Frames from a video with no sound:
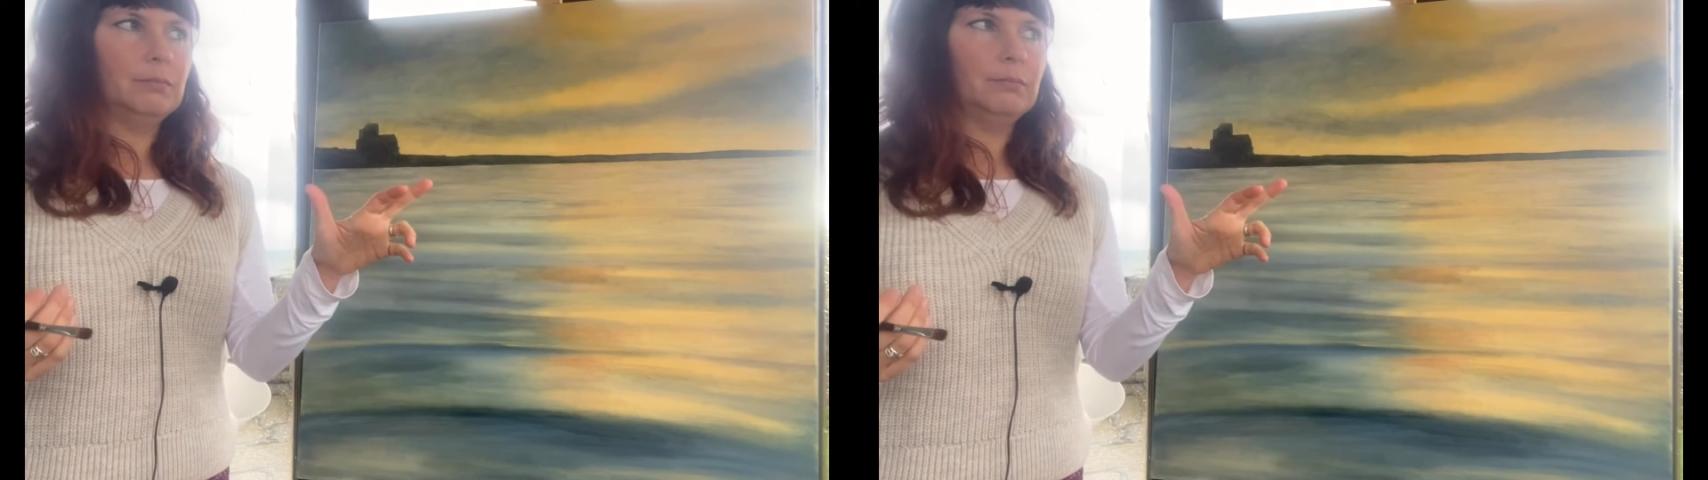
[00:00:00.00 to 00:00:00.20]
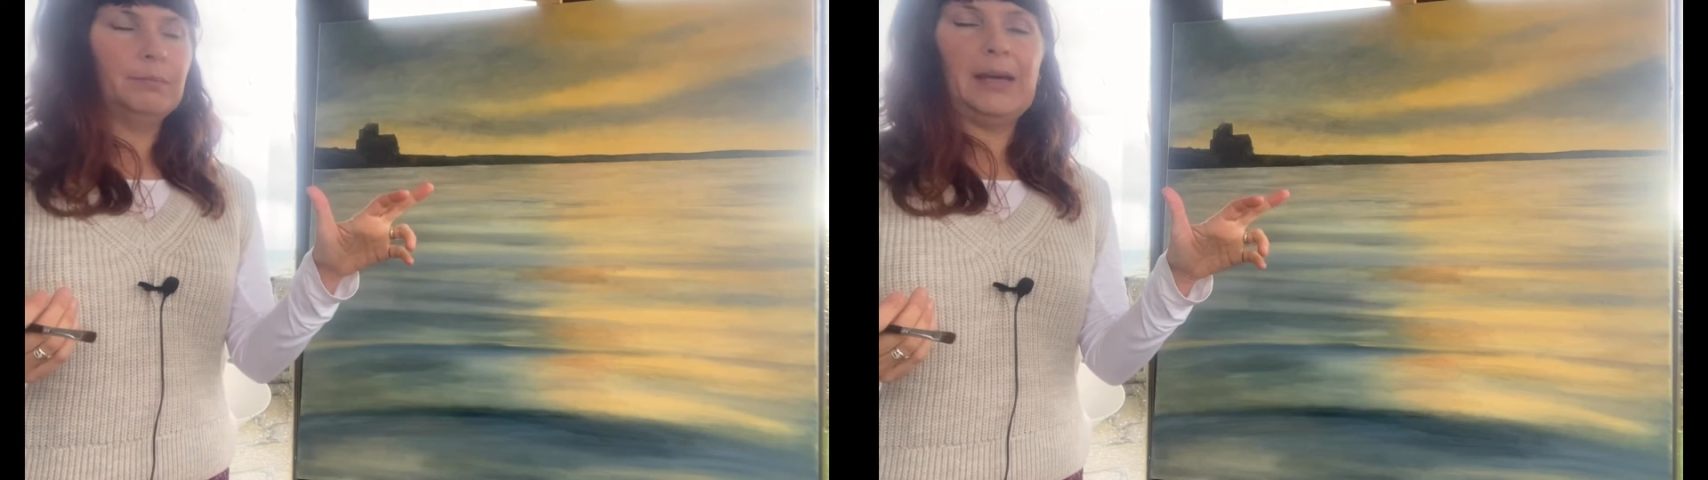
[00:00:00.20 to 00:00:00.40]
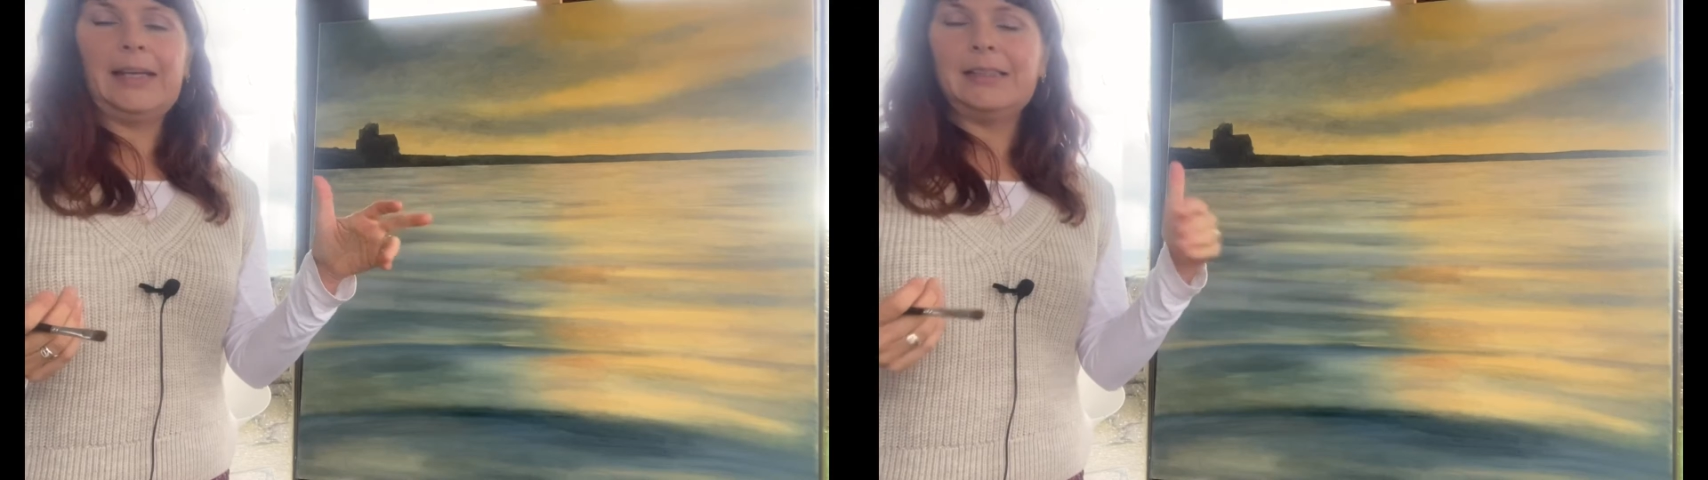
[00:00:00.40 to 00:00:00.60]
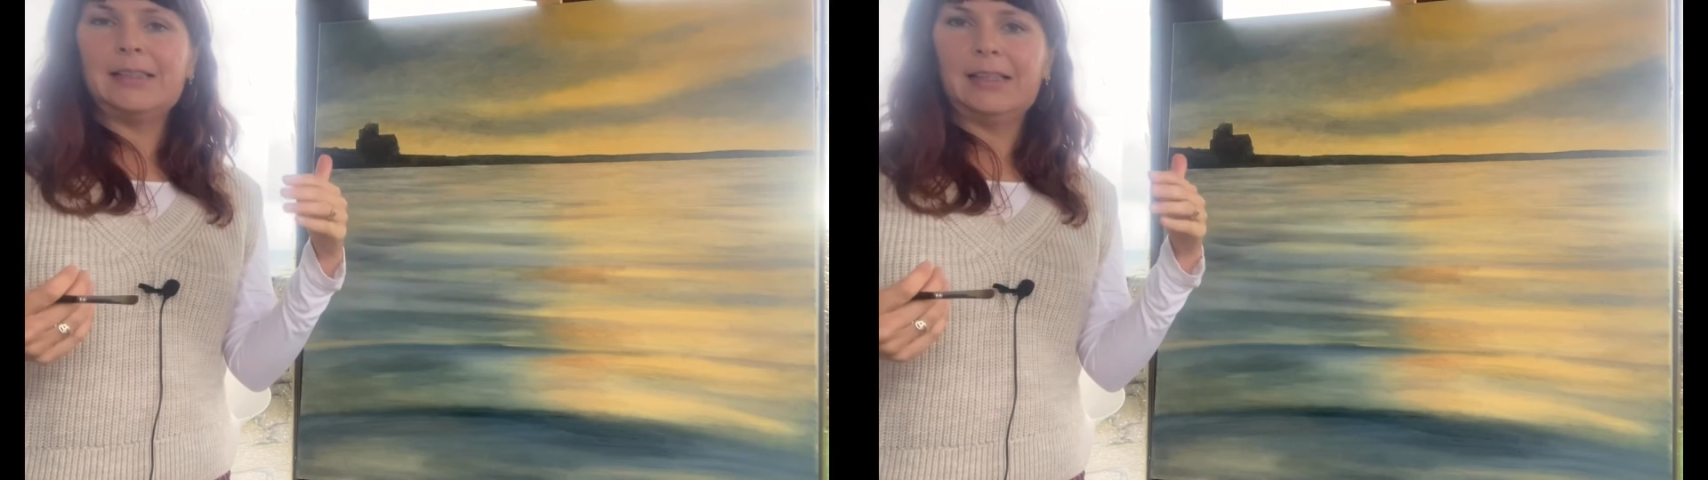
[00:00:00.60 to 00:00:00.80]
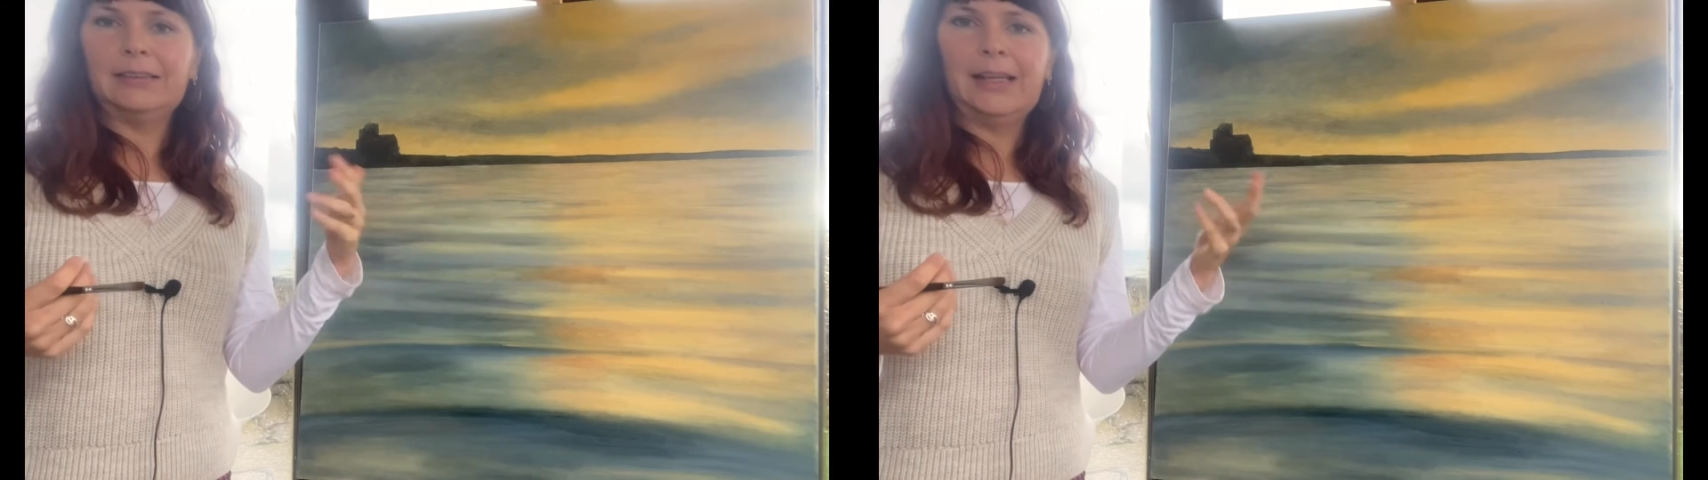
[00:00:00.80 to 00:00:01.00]

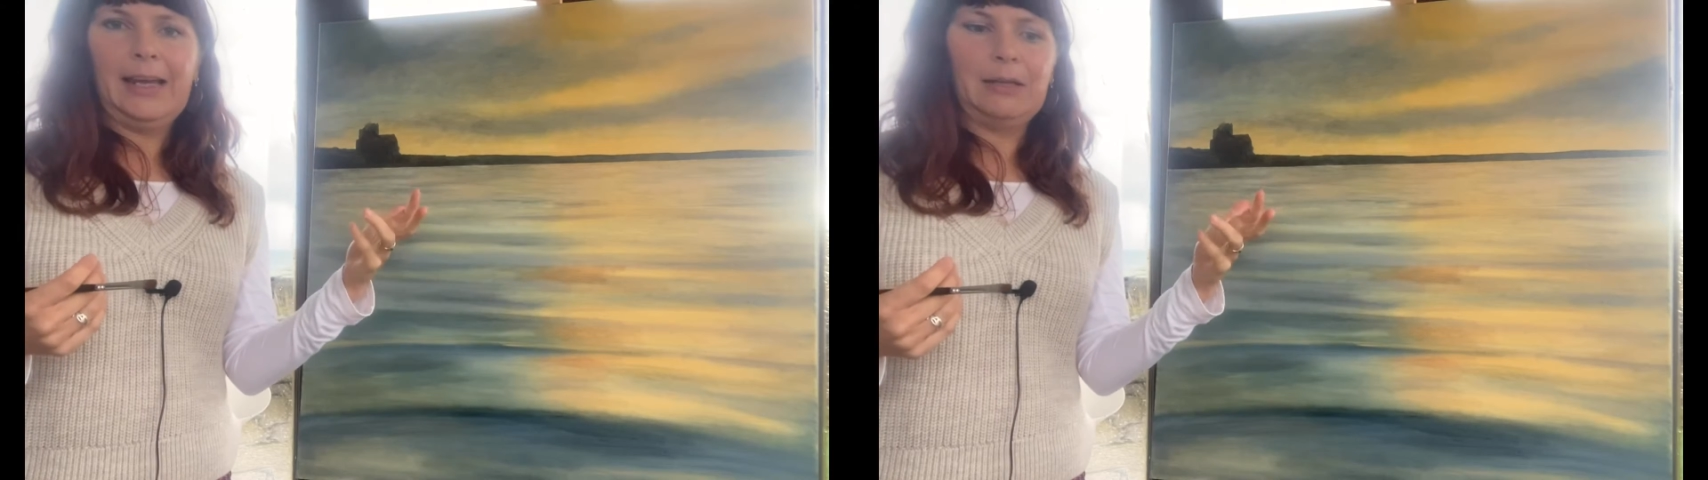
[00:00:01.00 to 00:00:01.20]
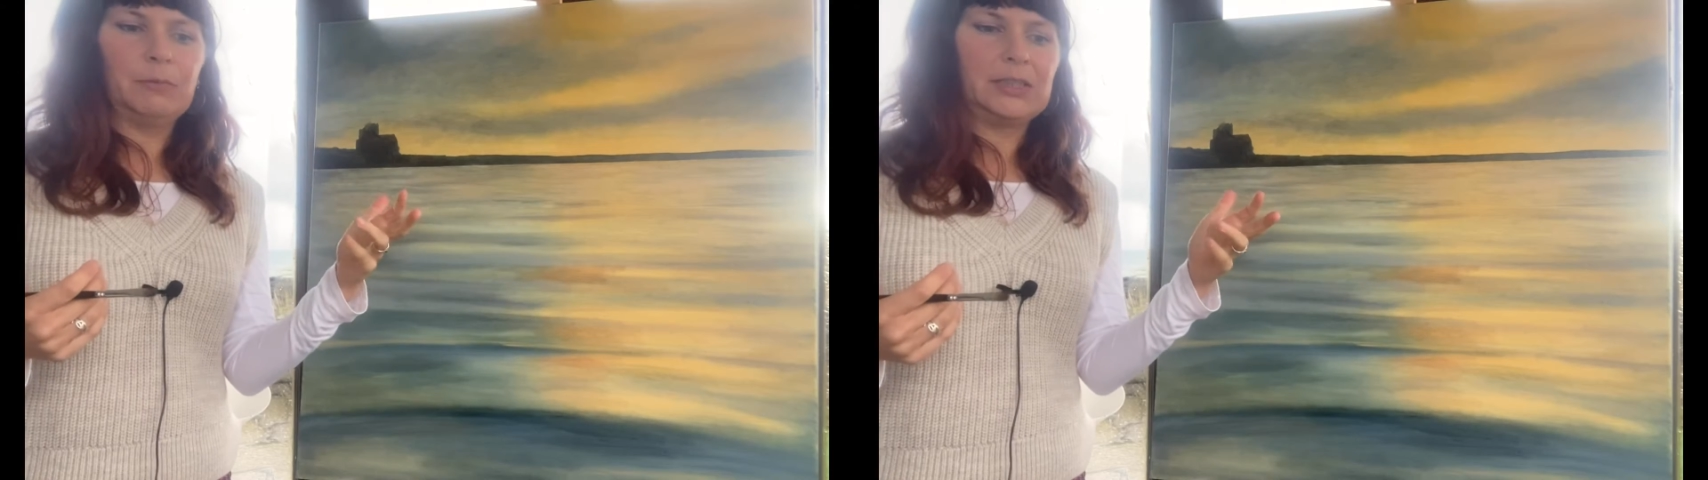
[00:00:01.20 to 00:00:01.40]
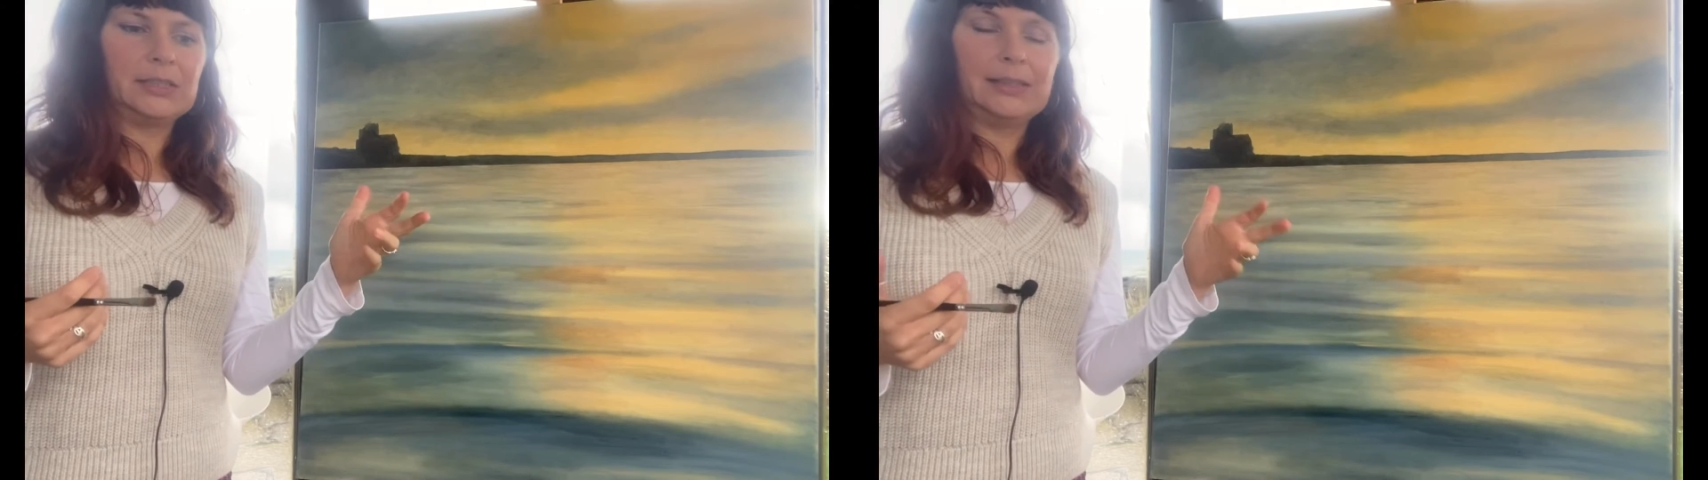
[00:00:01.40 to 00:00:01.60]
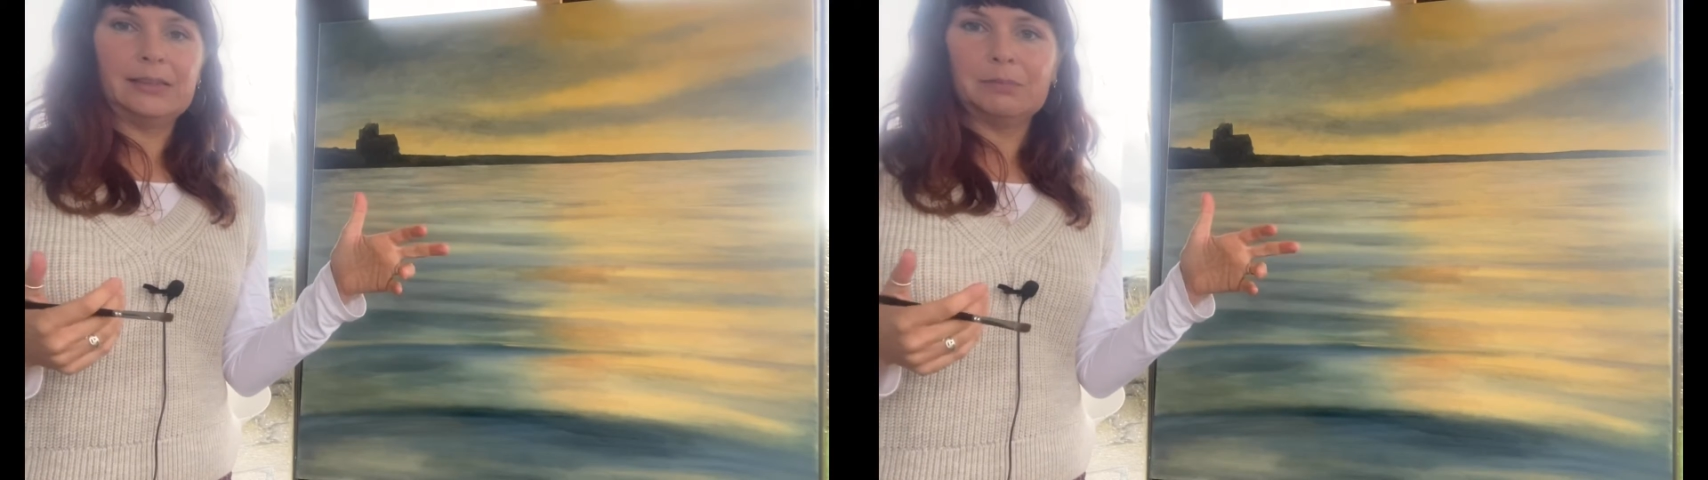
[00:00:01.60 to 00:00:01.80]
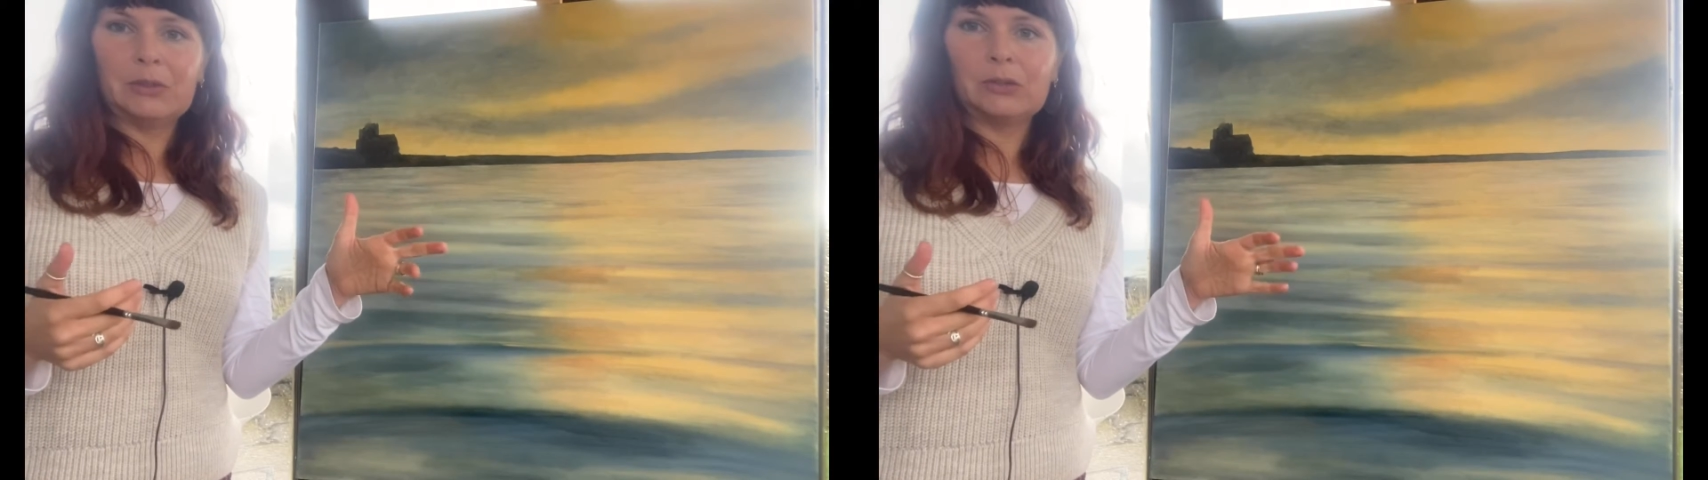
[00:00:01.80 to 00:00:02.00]
painting name, which is
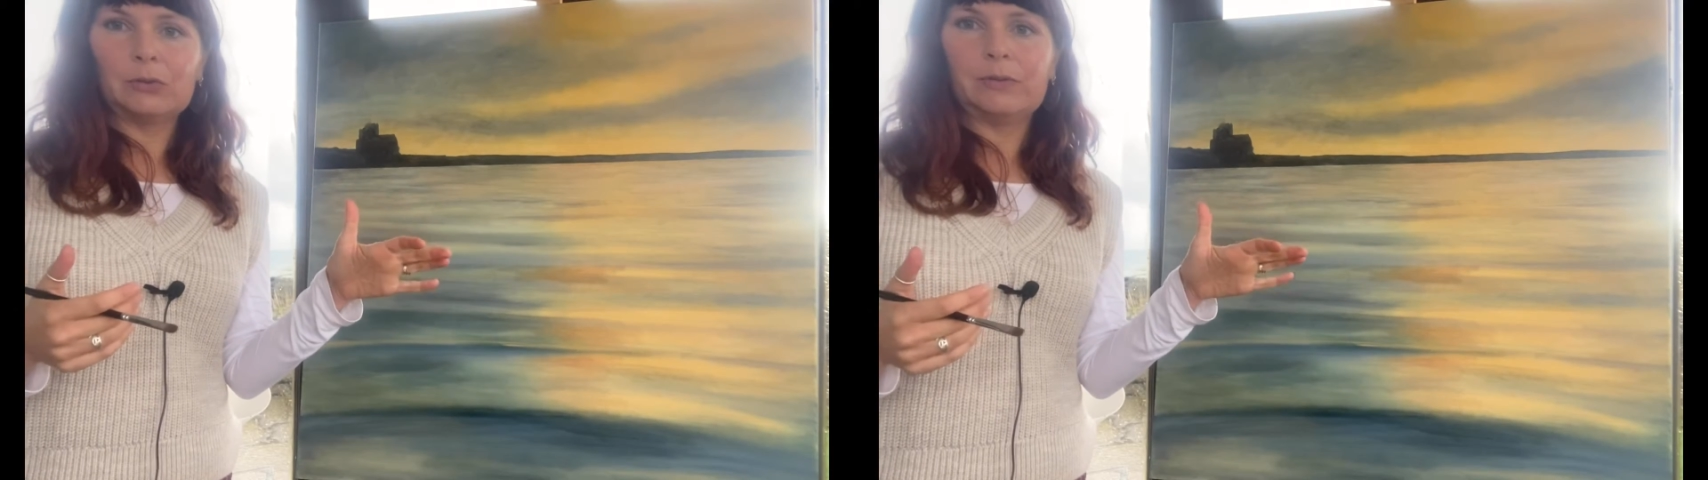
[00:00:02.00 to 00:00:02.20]
Lisa McDonald,